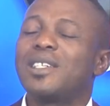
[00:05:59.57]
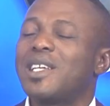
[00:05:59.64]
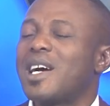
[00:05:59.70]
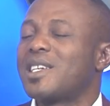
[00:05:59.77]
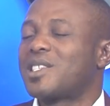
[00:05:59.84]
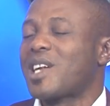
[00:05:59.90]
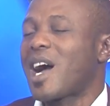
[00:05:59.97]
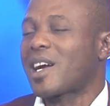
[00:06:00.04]

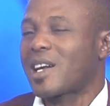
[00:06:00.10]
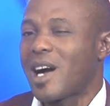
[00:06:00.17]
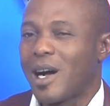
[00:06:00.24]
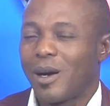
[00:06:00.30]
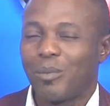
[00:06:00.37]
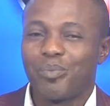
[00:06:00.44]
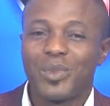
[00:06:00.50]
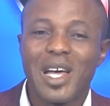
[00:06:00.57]
They drag
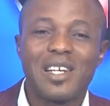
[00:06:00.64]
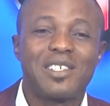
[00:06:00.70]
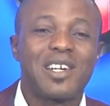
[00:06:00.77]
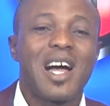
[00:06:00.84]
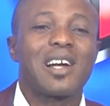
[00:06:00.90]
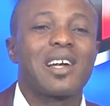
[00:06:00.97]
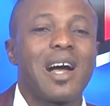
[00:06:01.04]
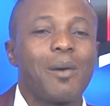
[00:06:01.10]

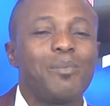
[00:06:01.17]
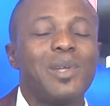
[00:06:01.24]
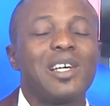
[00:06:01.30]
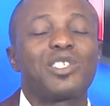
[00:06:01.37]
them.